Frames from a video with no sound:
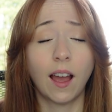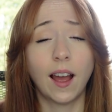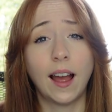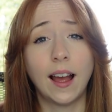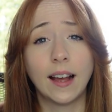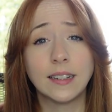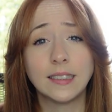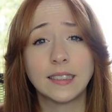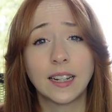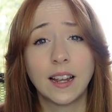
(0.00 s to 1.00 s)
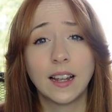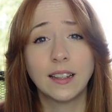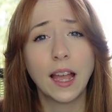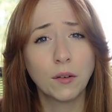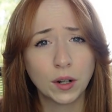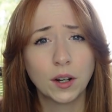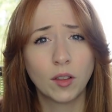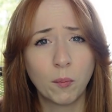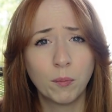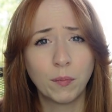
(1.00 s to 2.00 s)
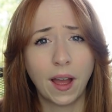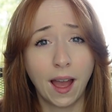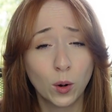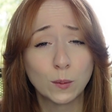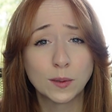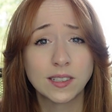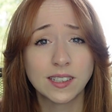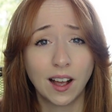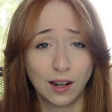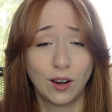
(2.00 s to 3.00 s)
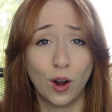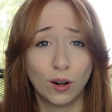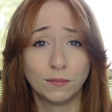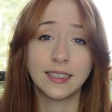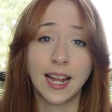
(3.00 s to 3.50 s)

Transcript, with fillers: and getting rid of them helps a lot.